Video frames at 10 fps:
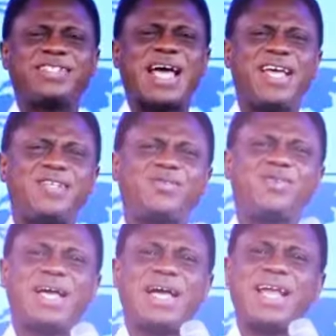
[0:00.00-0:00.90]
if there
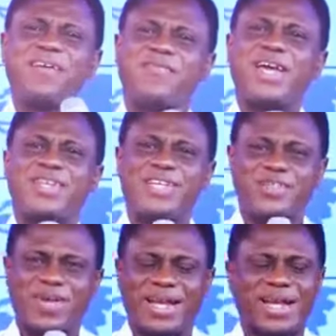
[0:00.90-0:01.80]
is an
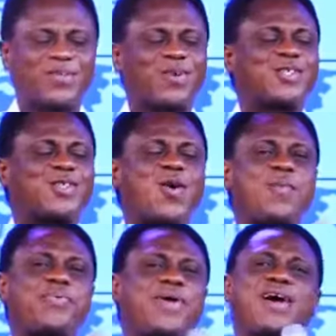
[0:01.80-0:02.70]
average Israelite was
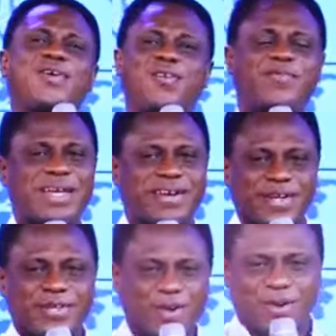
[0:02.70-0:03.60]
so proud of
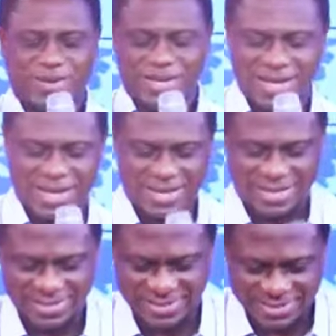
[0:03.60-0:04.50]
the great God they
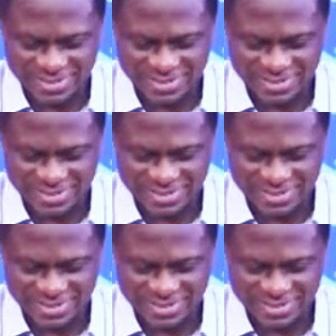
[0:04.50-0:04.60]
had,